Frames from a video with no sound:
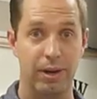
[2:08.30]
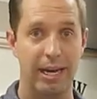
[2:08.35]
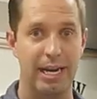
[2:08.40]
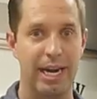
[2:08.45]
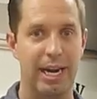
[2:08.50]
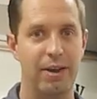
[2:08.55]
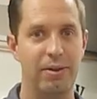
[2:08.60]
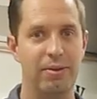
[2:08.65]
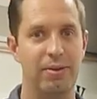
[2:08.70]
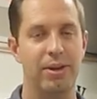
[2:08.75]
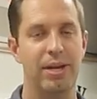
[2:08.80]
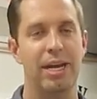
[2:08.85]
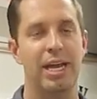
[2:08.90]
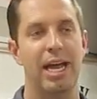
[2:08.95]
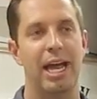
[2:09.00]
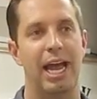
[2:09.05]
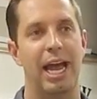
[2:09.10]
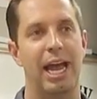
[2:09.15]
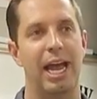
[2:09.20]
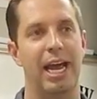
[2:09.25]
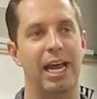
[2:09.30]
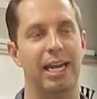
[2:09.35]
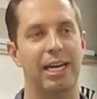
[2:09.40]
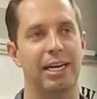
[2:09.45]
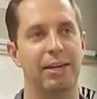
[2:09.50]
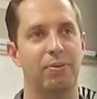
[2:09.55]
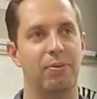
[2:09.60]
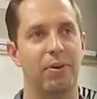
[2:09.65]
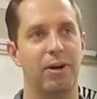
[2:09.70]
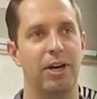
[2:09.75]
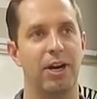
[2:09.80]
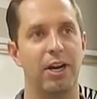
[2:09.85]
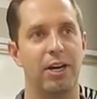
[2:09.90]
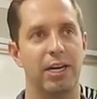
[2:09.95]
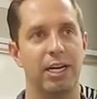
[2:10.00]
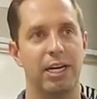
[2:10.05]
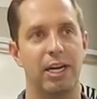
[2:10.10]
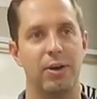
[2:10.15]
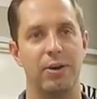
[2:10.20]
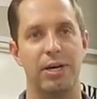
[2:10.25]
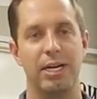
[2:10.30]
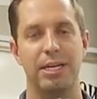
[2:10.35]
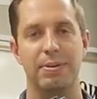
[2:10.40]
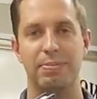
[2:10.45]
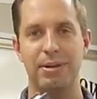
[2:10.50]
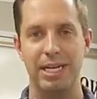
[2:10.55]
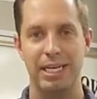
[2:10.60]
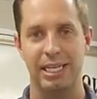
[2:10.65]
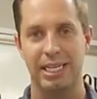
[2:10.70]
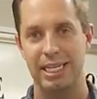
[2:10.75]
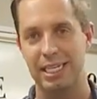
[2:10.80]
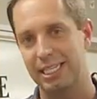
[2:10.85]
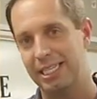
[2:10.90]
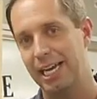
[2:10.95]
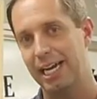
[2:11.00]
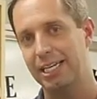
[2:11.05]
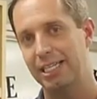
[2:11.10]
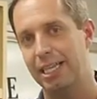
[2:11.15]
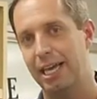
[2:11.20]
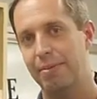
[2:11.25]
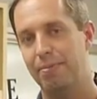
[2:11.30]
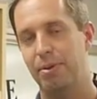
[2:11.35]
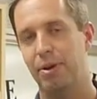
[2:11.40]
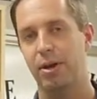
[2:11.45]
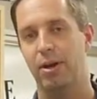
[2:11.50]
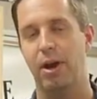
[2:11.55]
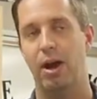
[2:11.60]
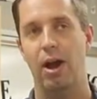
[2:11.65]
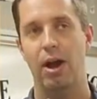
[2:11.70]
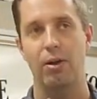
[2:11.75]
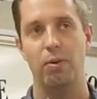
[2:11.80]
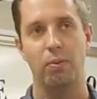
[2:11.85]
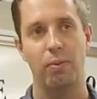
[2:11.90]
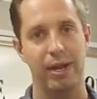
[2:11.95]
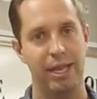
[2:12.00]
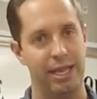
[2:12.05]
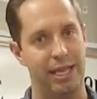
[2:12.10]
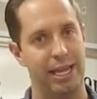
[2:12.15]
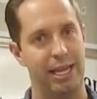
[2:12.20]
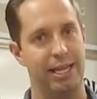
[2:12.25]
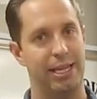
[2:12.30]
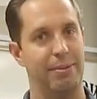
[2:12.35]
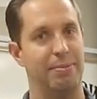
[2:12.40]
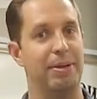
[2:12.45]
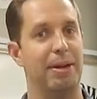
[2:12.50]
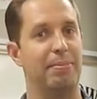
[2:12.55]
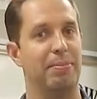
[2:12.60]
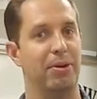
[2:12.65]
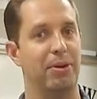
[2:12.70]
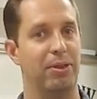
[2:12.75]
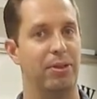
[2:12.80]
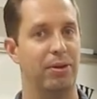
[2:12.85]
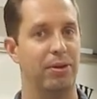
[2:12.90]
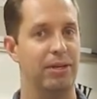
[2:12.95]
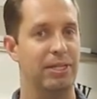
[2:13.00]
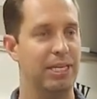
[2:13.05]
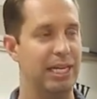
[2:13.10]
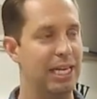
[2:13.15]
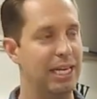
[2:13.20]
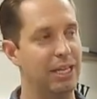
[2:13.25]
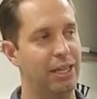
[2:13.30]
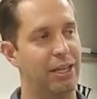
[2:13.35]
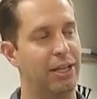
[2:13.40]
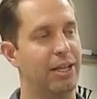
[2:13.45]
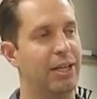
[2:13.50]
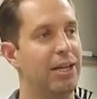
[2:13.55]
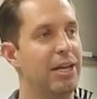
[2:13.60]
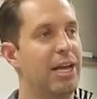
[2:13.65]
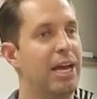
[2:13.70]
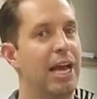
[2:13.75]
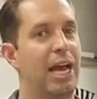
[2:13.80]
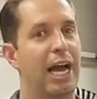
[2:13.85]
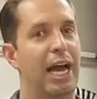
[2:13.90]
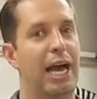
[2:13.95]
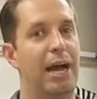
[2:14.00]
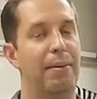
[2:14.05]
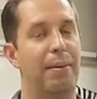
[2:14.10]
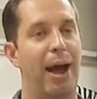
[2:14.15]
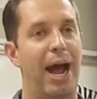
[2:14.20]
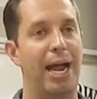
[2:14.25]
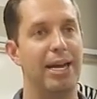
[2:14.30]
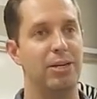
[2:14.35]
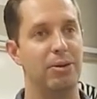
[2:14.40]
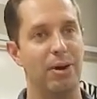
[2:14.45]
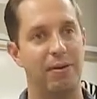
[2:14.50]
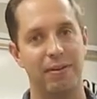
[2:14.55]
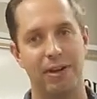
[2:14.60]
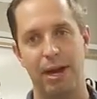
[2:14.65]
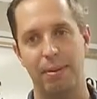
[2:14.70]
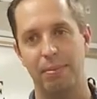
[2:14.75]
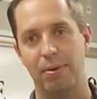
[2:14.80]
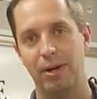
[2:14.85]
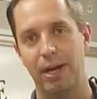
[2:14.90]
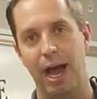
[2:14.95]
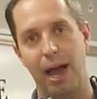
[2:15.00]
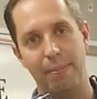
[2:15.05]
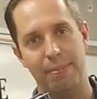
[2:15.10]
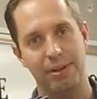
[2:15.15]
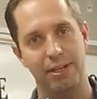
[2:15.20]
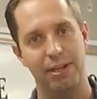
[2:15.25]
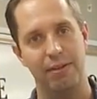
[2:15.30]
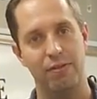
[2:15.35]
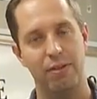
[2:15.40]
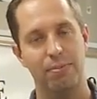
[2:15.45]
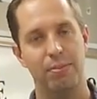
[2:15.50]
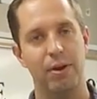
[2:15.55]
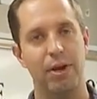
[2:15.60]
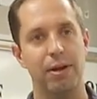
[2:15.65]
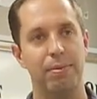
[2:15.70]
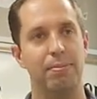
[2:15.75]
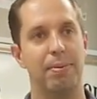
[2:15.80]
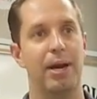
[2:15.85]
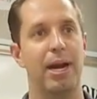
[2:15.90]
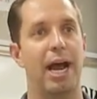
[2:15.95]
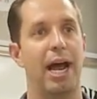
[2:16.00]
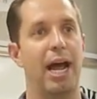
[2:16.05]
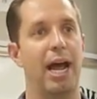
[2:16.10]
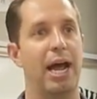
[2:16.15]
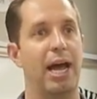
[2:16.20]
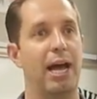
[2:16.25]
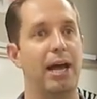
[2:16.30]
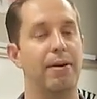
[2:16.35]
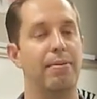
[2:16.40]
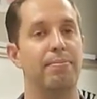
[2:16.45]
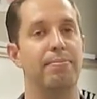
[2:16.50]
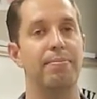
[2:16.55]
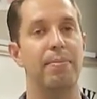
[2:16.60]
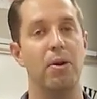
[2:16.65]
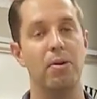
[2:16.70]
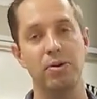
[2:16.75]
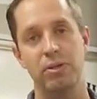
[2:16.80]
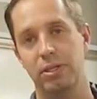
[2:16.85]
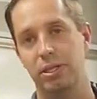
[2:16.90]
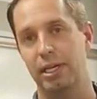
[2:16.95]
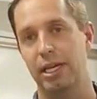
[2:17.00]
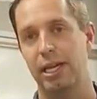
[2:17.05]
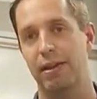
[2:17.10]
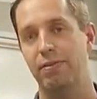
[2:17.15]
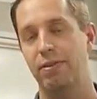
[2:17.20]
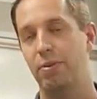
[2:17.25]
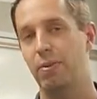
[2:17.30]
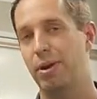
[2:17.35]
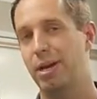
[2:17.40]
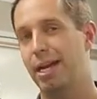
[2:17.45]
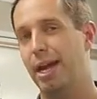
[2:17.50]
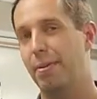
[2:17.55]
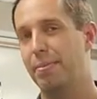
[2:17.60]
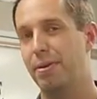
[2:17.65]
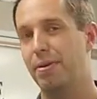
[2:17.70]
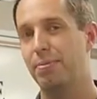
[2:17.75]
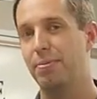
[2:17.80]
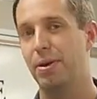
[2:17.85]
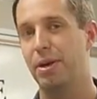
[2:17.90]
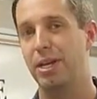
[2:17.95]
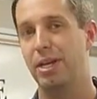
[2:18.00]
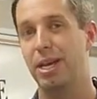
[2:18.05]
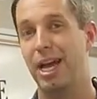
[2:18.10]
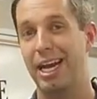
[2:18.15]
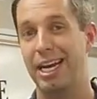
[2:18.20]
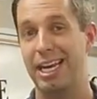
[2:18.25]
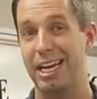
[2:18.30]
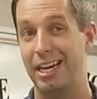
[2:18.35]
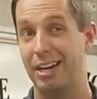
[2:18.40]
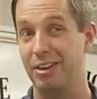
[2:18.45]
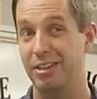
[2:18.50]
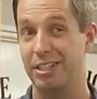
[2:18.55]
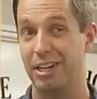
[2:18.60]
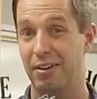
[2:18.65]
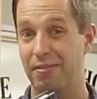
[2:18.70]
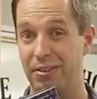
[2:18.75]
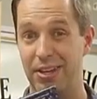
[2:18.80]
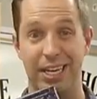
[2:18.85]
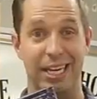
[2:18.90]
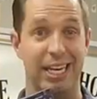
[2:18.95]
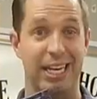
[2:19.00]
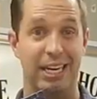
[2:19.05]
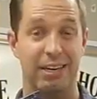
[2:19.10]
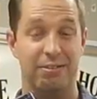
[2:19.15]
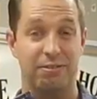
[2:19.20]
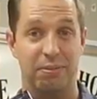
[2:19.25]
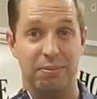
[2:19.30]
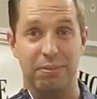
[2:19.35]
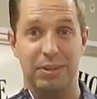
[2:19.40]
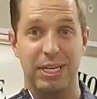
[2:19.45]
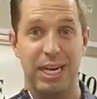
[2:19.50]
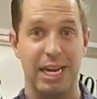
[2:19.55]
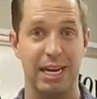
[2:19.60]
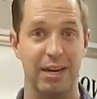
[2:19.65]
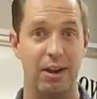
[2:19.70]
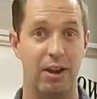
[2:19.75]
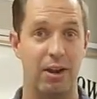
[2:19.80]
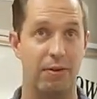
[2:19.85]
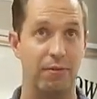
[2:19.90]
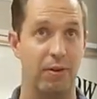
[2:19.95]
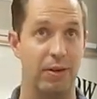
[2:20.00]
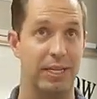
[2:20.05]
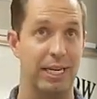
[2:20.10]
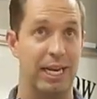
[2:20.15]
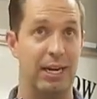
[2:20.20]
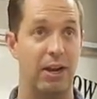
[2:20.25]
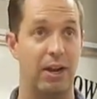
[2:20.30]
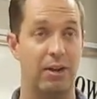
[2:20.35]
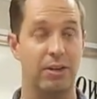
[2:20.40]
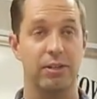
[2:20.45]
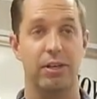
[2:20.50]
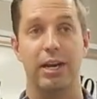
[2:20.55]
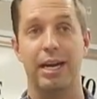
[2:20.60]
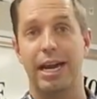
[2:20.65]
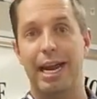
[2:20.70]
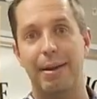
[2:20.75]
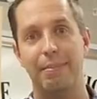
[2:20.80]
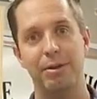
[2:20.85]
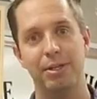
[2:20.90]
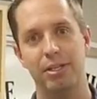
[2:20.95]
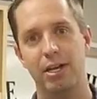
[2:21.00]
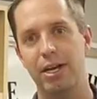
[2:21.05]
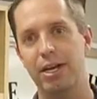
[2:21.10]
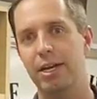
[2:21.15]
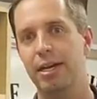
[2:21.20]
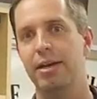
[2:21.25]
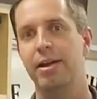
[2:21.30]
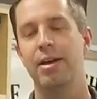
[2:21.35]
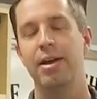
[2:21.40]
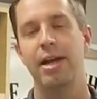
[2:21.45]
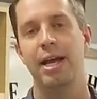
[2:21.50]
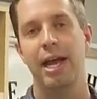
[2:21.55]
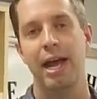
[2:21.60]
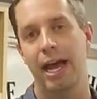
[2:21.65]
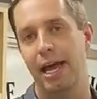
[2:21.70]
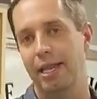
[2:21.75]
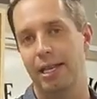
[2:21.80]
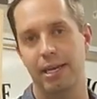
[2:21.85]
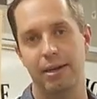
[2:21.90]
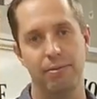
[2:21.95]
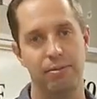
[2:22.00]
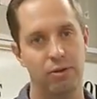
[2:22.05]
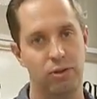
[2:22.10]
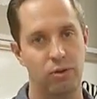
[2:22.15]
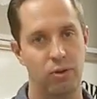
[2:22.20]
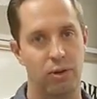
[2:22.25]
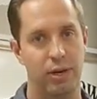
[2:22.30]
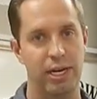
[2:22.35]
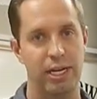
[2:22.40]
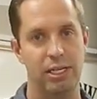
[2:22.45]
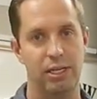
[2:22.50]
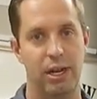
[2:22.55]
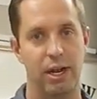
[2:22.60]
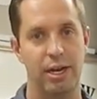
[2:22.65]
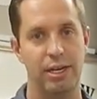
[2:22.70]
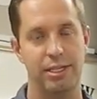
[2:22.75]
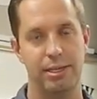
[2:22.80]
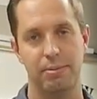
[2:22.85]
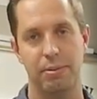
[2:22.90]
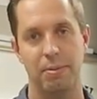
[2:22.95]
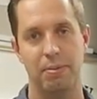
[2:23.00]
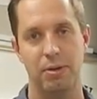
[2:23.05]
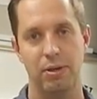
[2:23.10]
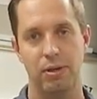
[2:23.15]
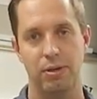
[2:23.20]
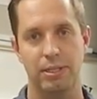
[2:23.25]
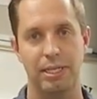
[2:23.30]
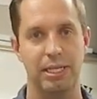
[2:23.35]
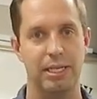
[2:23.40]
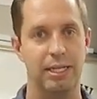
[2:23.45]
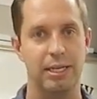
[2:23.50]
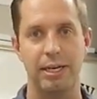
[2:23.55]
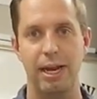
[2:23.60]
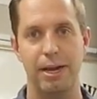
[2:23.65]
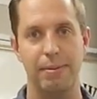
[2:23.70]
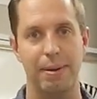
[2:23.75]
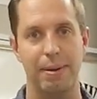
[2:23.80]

right now, and we're going to meet to discuss that book on Wednesday, September 13th. Um, I do have a couple copies of the book, but uh, mostly if you want a copy of the book, you got to get it yourself. You can get it from $10 for $10 on Amazon, and then join us on September 13th to talk